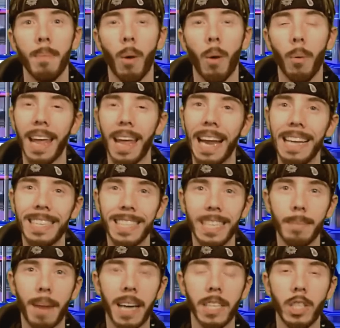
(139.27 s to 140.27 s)
But with
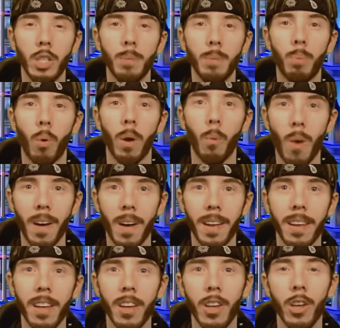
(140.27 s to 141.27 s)
HDMI
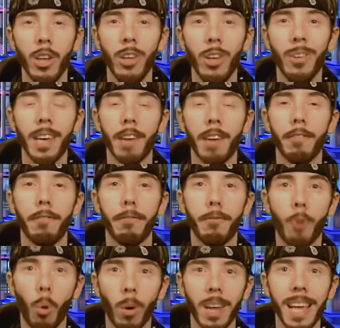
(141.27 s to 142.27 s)
2.1, you can get
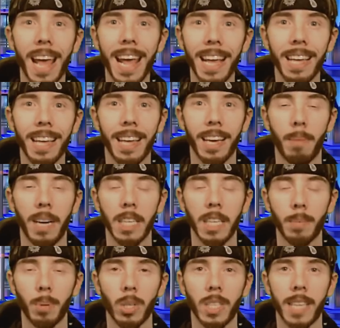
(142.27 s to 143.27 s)
48
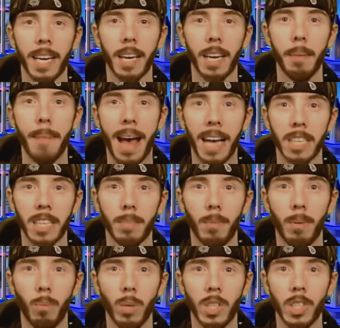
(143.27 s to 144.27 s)
gigabytes per second
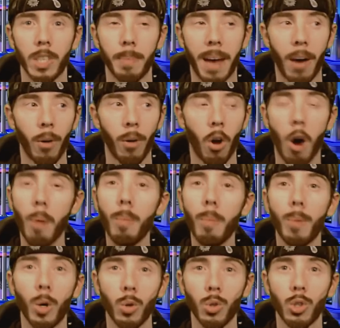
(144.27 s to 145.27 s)
maximum, which is about
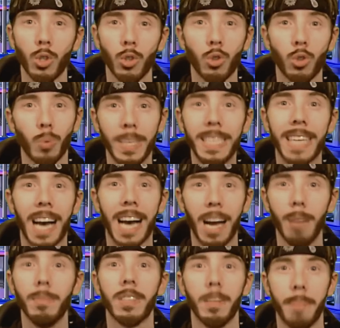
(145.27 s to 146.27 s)
almost 3
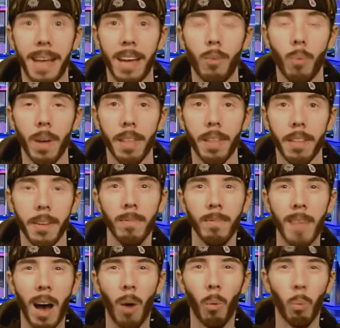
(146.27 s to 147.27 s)
times the bandwidth.
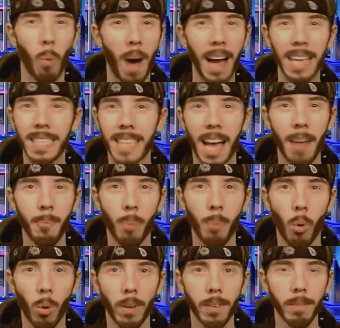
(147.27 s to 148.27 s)
Now, why is that
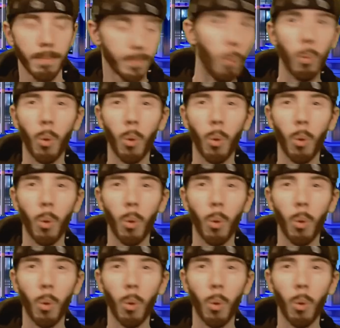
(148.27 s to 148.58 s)
important?